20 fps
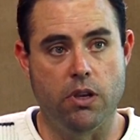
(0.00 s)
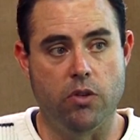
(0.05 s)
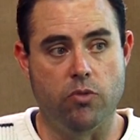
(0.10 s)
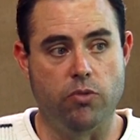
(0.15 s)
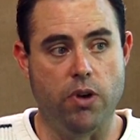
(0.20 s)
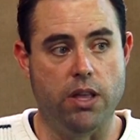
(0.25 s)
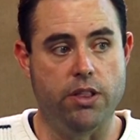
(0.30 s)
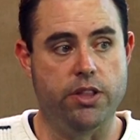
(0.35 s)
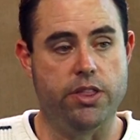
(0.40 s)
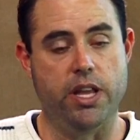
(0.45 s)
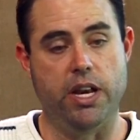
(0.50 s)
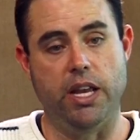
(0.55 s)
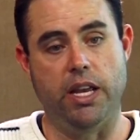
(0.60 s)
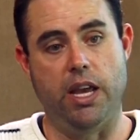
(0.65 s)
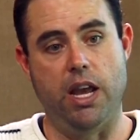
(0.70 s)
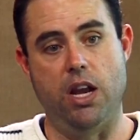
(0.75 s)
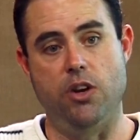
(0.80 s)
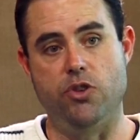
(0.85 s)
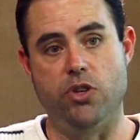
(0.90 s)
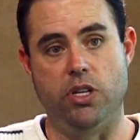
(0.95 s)
rather than
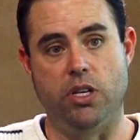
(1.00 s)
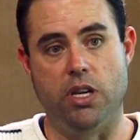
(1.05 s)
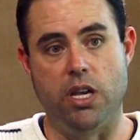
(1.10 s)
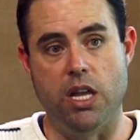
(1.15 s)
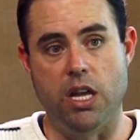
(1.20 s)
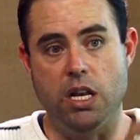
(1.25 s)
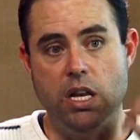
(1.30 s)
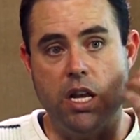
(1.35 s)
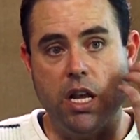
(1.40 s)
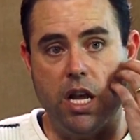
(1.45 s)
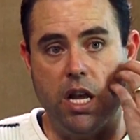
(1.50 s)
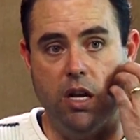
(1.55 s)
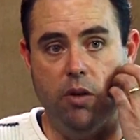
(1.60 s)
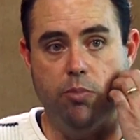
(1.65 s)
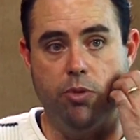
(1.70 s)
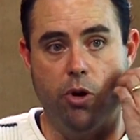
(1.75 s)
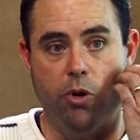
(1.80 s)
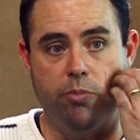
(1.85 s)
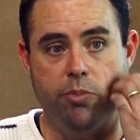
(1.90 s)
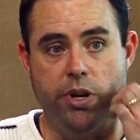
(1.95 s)
engaging in
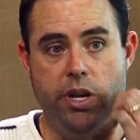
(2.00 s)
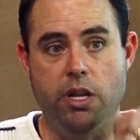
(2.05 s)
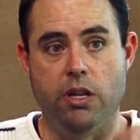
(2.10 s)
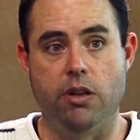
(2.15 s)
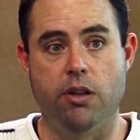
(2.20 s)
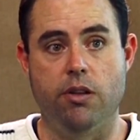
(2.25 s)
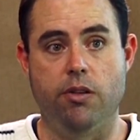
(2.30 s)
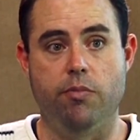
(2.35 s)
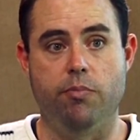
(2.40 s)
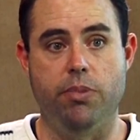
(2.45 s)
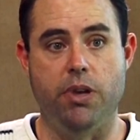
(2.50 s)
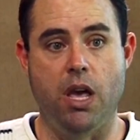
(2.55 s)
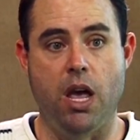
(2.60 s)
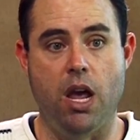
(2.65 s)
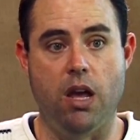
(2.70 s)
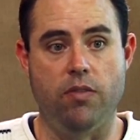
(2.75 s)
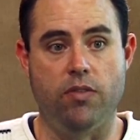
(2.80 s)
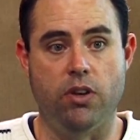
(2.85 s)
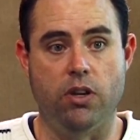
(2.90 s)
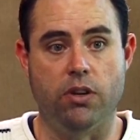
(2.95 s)
inappropriate
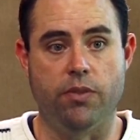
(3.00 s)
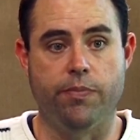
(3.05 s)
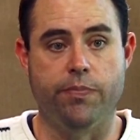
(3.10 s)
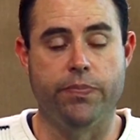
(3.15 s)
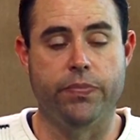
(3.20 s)
behavior.